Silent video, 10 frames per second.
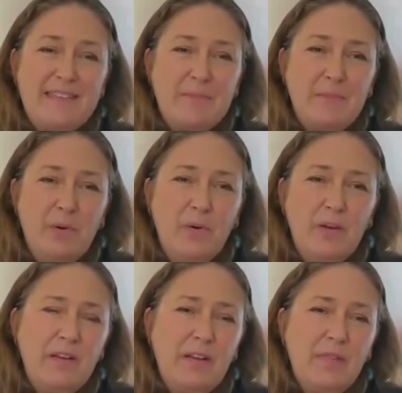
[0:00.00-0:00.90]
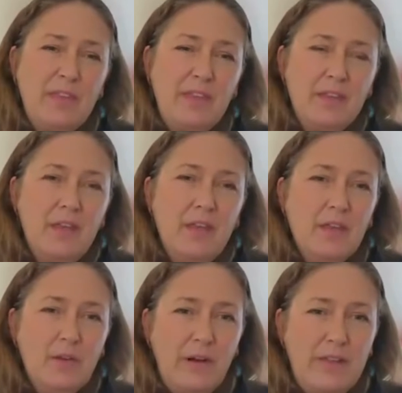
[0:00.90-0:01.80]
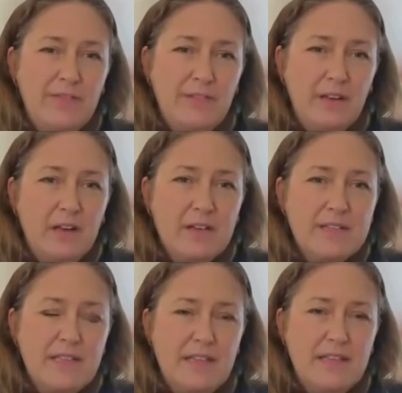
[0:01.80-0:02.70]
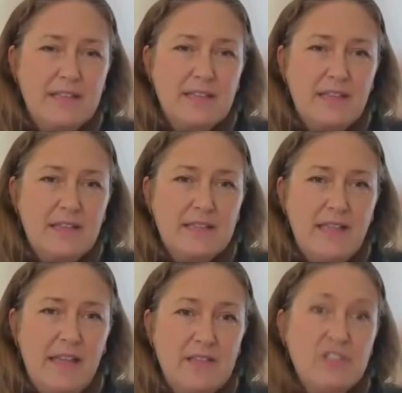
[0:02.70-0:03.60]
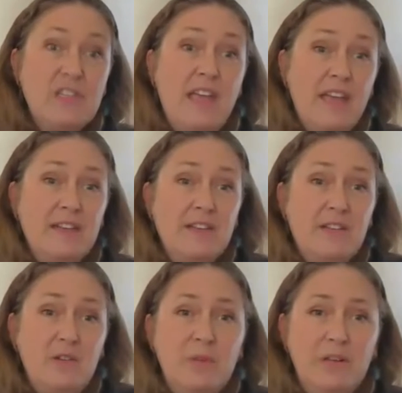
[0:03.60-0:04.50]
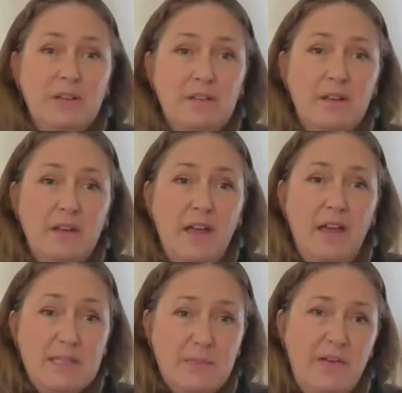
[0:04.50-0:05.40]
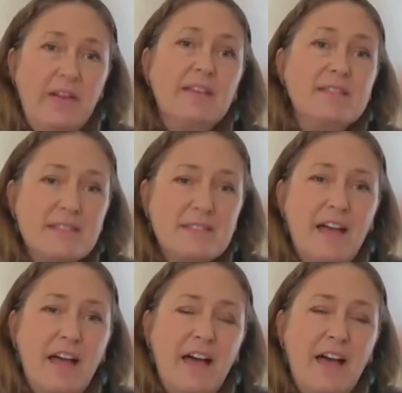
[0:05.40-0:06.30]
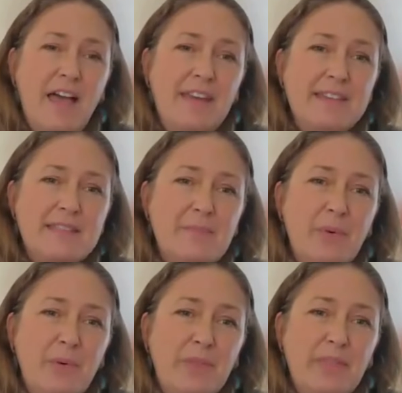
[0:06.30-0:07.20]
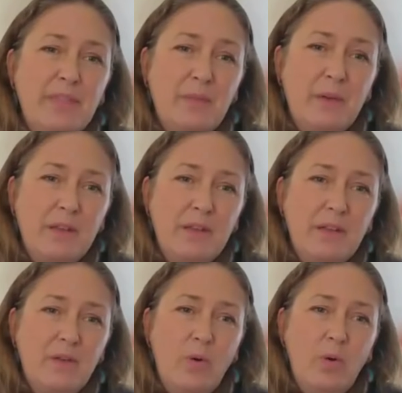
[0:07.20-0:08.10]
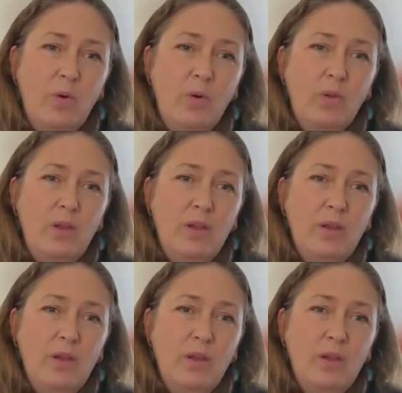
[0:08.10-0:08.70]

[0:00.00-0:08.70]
it's important. I think grief and loss is a shared human experience, and it's important that we can all